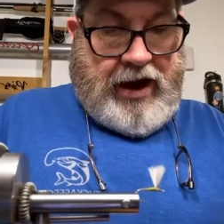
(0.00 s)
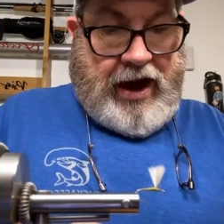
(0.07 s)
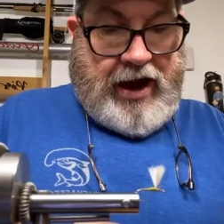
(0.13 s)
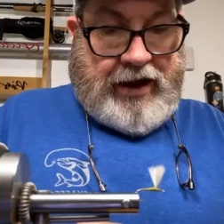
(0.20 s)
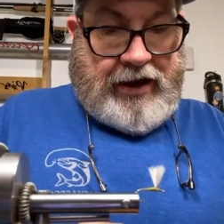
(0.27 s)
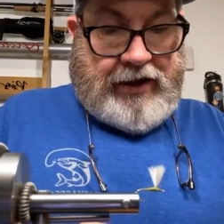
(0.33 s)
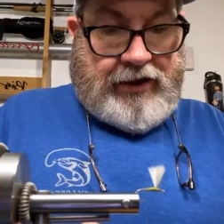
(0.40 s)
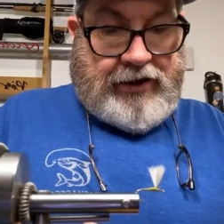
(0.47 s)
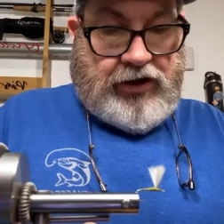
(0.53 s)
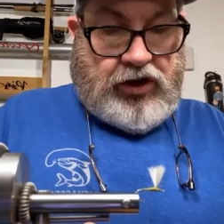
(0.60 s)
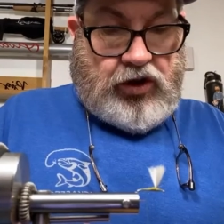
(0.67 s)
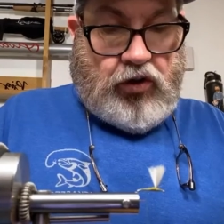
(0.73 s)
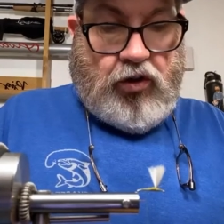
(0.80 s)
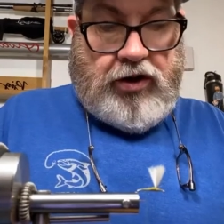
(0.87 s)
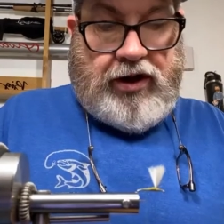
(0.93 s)
I can
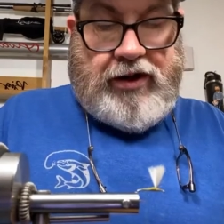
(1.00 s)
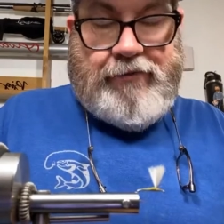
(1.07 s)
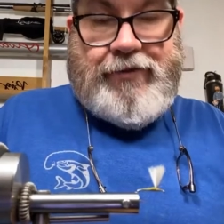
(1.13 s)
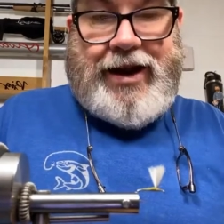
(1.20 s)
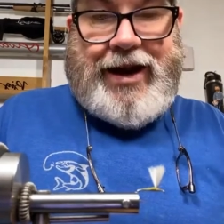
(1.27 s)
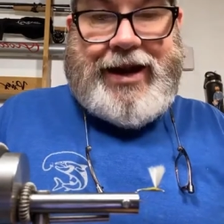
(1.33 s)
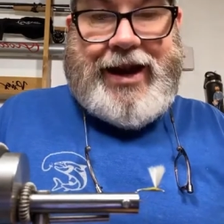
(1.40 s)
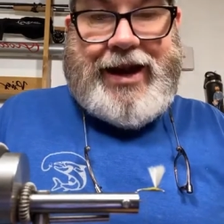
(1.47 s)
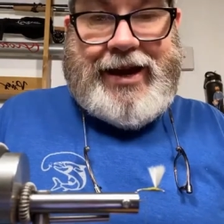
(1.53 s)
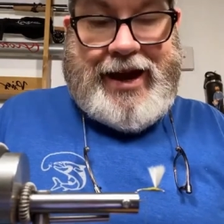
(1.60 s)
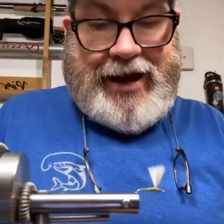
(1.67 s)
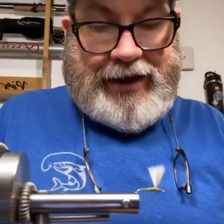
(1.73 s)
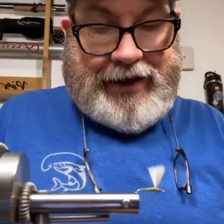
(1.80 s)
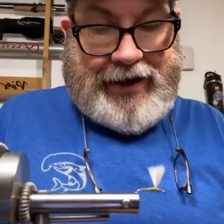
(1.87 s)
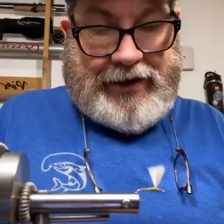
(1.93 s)
shorten it, but I can't
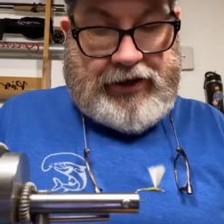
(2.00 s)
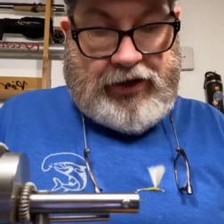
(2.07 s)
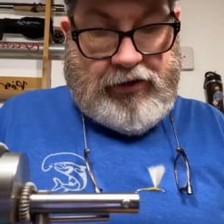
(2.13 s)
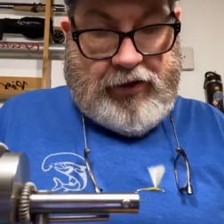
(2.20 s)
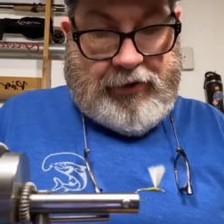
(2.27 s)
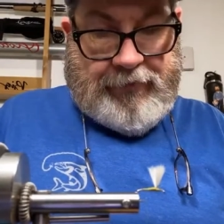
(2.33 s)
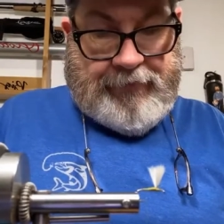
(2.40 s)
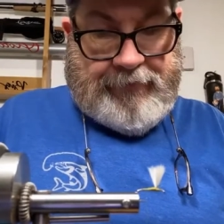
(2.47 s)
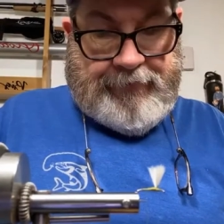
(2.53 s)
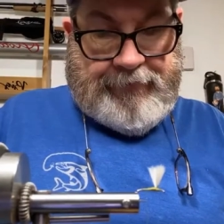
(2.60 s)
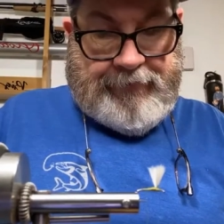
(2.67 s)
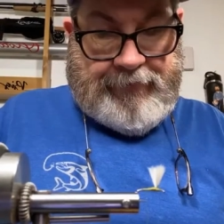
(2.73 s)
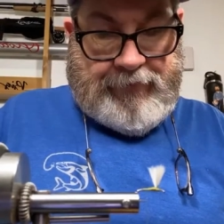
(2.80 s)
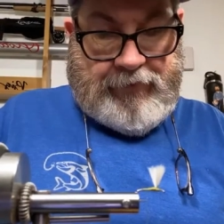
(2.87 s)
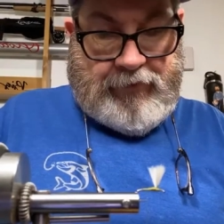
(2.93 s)
add length to it.
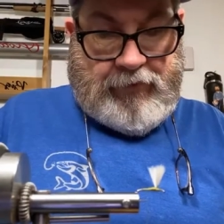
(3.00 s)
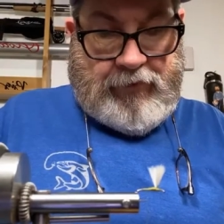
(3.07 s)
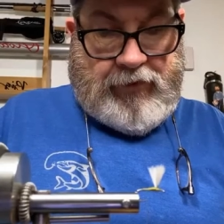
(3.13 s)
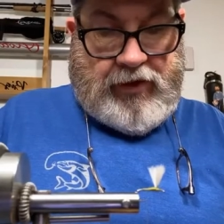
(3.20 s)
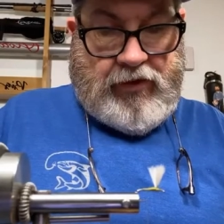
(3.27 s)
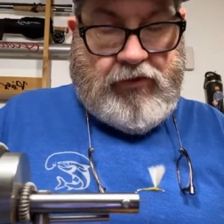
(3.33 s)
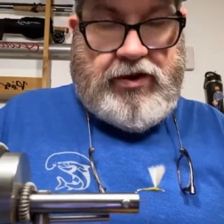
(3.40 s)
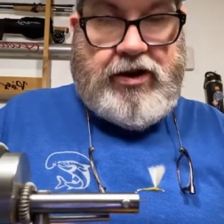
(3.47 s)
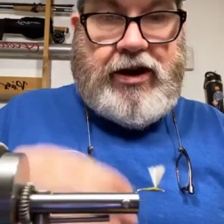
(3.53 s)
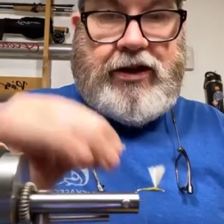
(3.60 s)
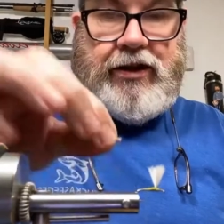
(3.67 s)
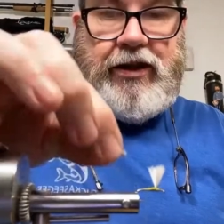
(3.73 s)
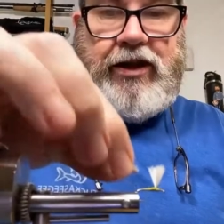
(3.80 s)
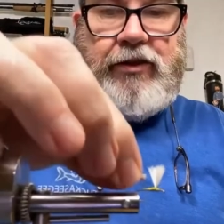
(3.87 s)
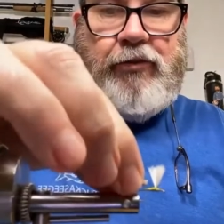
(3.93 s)
When you
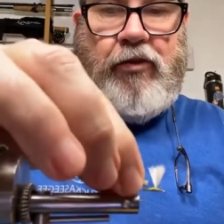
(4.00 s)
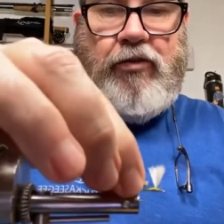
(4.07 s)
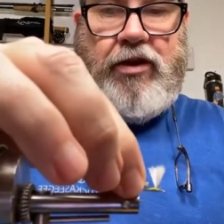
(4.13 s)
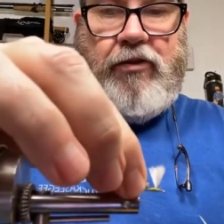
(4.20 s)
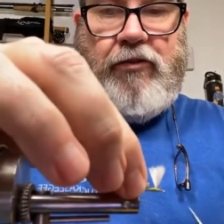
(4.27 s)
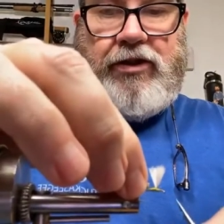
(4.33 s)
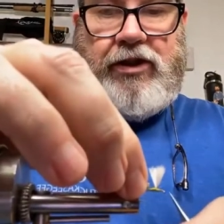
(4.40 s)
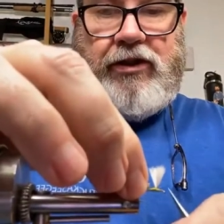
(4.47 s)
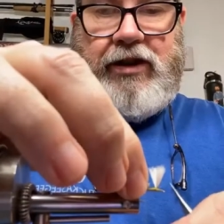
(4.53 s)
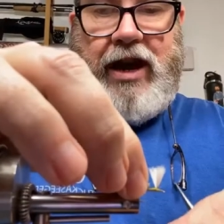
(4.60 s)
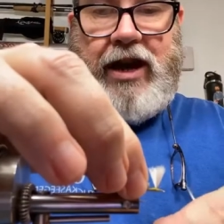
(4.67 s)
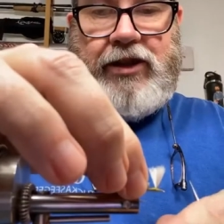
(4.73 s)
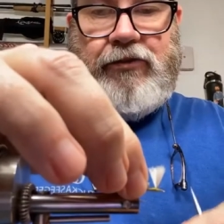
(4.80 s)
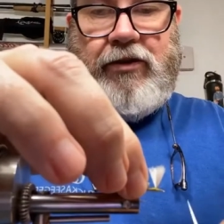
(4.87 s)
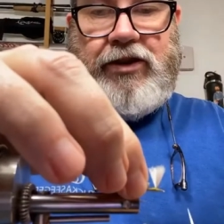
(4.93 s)
get to this point, what you got is